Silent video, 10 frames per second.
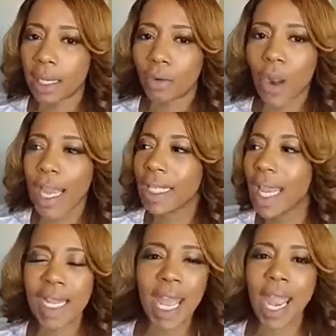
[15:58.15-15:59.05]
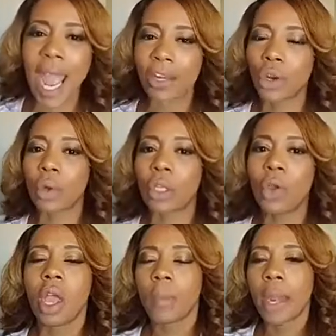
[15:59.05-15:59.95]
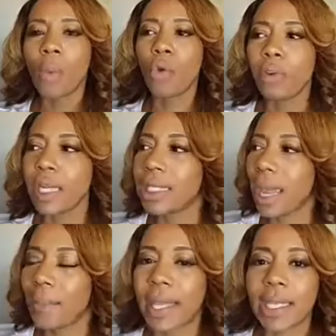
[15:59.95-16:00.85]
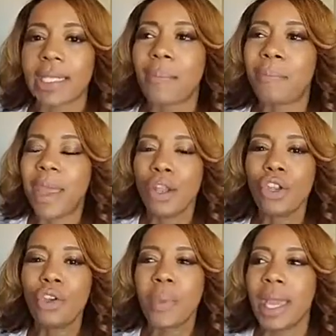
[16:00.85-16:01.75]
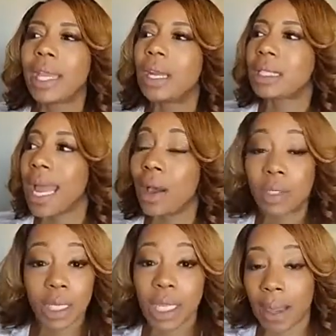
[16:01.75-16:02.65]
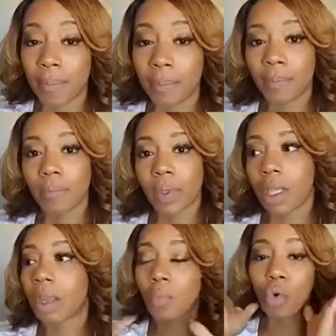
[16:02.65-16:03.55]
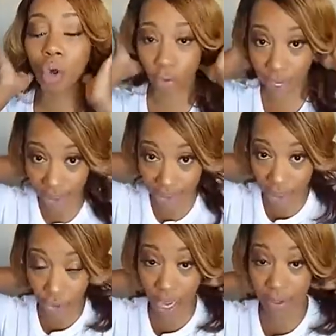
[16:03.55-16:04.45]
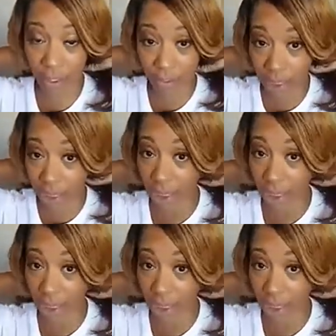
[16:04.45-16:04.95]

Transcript: right? They had no clue. But I'm watering it down because the bigger you make it a sound to them, the more crazy it drives them, because they're